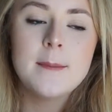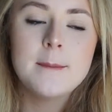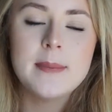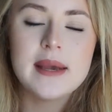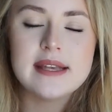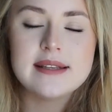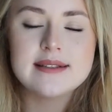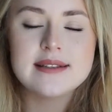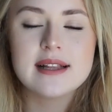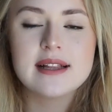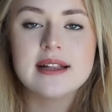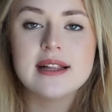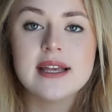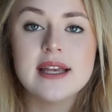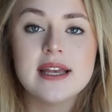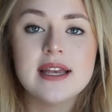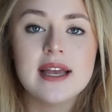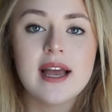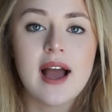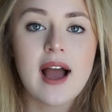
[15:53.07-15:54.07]

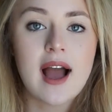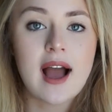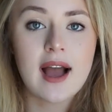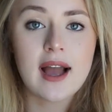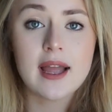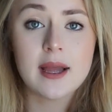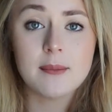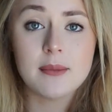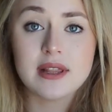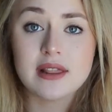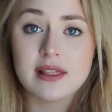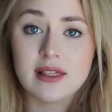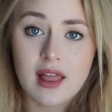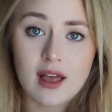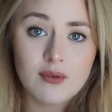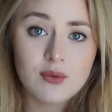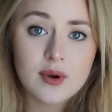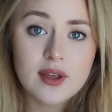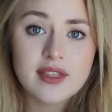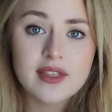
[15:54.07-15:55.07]
Basically, I am in
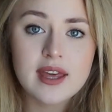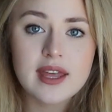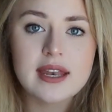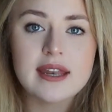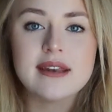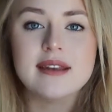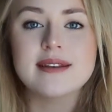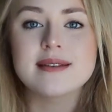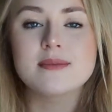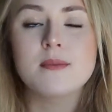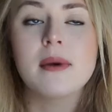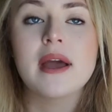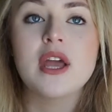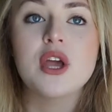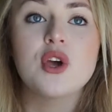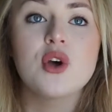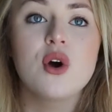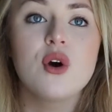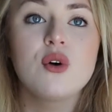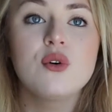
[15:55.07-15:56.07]
love with it. It is my
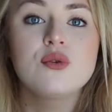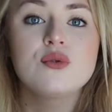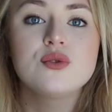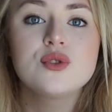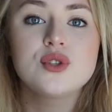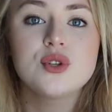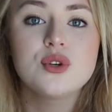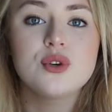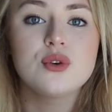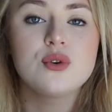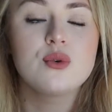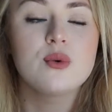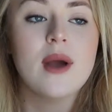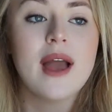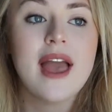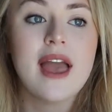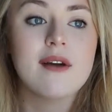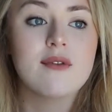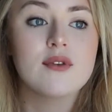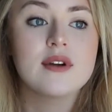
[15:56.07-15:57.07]
go-to
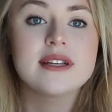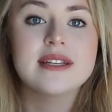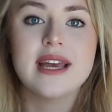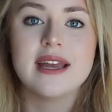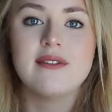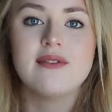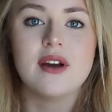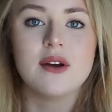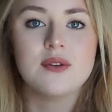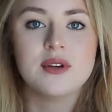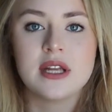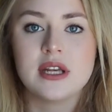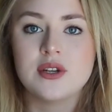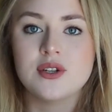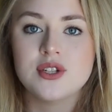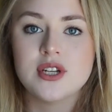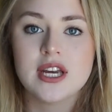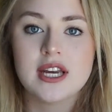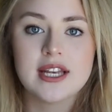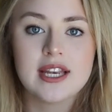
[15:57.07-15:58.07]
everyday
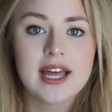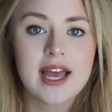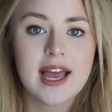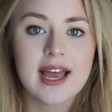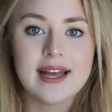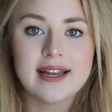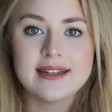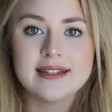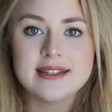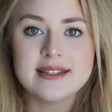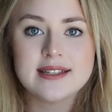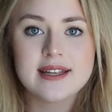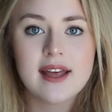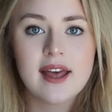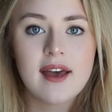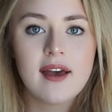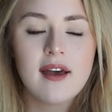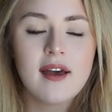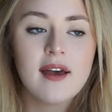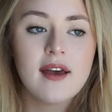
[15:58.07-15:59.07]
foundation, and
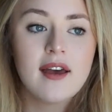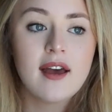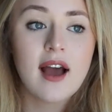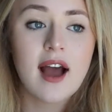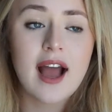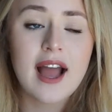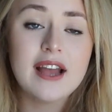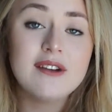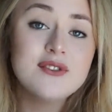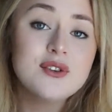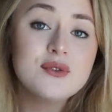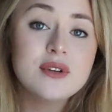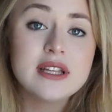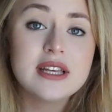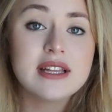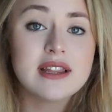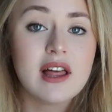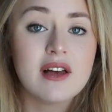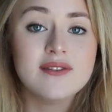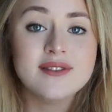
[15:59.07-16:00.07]
I have to
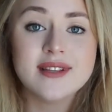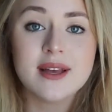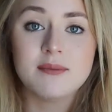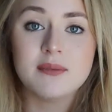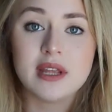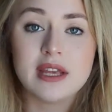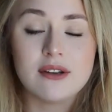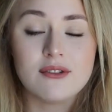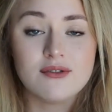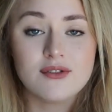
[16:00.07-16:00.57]
really love something